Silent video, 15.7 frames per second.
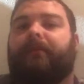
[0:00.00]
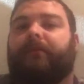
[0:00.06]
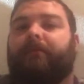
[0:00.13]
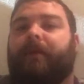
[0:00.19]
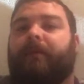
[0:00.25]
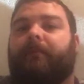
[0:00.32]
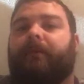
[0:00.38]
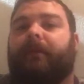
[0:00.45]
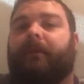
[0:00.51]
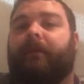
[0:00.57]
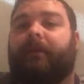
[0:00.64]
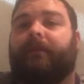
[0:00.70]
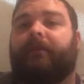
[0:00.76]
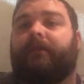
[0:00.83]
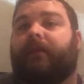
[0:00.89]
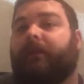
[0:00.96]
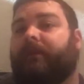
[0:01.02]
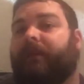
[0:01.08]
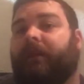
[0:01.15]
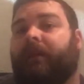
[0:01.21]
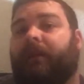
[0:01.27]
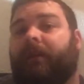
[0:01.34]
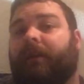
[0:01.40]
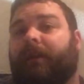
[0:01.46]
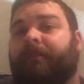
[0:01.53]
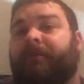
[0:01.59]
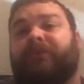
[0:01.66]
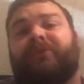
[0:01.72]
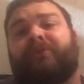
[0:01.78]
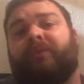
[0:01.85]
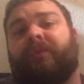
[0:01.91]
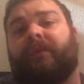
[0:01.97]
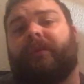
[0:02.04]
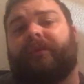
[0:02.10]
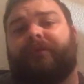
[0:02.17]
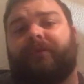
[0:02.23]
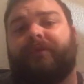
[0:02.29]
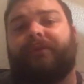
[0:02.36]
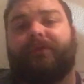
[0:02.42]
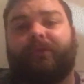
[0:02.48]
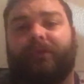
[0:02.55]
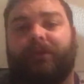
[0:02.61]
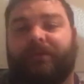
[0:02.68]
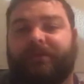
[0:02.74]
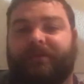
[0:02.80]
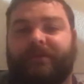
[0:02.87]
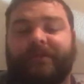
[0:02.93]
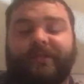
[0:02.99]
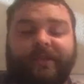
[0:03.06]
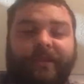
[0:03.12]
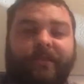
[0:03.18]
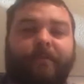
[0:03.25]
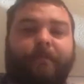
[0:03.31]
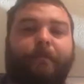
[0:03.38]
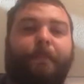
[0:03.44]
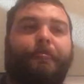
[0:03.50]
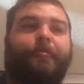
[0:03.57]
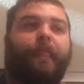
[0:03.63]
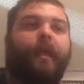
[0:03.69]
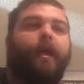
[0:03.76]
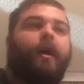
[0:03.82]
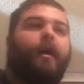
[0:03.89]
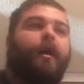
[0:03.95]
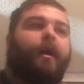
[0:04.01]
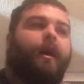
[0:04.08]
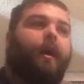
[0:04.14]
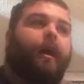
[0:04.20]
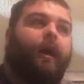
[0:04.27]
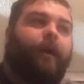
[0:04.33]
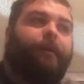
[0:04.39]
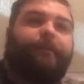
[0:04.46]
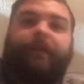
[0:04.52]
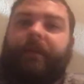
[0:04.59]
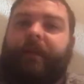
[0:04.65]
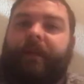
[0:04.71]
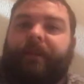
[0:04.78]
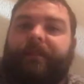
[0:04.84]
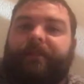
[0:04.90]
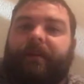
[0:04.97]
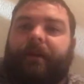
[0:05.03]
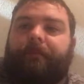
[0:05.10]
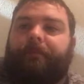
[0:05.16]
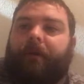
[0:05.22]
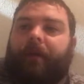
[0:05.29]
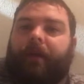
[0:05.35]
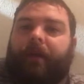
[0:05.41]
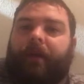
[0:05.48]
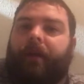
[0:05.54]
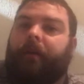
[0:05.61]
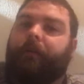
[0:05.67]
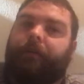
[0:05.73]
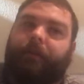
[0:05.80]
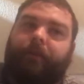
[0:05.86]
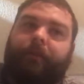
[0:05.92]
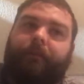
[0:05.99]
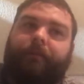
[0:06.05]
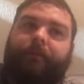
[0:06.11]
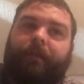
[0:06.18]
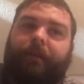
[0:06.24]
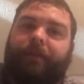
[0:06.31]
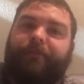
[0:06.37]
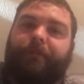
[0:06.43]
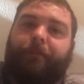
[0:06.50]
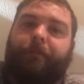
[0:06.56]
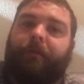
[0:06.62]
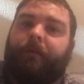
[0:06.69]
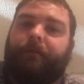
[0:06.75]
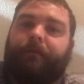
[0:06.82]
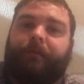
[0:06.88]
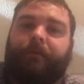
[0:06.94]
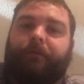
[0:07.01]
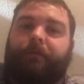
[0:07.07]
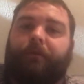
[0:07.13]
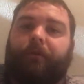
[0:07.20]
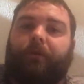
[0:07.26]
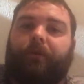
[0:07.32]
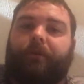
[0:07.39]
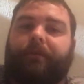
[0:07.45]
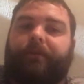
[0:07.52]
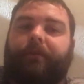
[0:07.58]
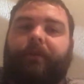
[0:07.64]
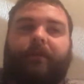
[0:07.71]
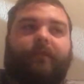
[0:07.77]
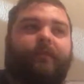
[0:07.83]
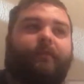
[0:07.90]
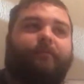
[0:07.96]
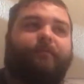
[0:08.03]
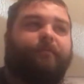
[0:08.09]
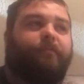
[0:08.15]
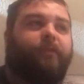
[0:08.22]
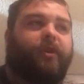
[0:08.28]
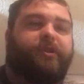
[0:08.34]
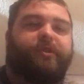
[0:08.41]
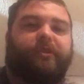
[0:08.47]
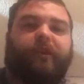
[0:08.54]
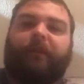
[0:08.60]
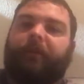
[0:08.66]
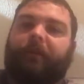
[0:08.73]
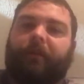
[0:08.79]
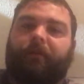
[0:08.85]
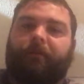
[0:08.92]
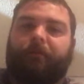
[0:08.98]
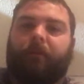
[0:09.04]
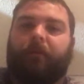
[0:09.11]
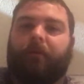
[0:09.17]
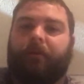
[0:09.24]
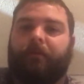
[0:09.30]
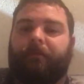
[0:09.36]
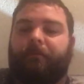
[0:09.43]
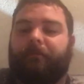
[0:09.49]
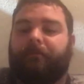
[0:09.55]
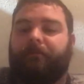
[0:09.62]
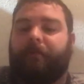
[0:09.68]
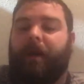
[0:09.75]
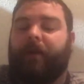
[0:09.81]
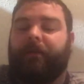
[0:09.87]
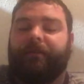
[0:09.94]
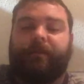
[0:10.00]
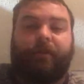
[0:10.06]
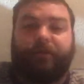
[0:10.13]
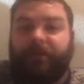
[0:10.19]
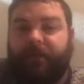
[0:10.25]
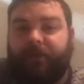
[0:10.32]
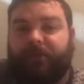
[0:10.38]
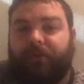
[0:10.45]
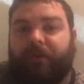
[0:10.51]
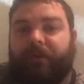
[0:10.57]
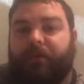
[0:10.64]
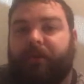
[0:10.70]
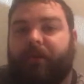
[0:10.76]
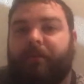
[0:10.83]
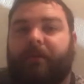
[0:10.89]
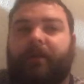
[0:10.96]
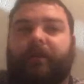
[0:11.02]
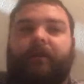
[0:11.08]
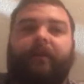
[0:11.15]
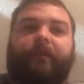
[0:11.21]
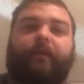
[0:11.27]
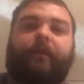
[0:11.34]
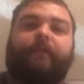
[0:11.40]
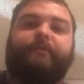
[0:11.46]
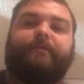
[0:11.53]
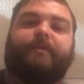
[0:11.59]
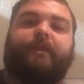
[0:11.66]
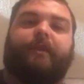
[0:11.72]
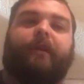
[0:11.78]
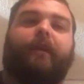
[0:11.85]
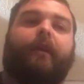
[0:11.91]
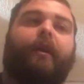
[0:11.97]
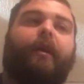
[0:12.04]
so maybe he's starting to heat up. Those were his first two goals of the season. If he heats up, Eller, if he can chip in a few goals, Washington can more balance out that scoring quite a bit, because obviously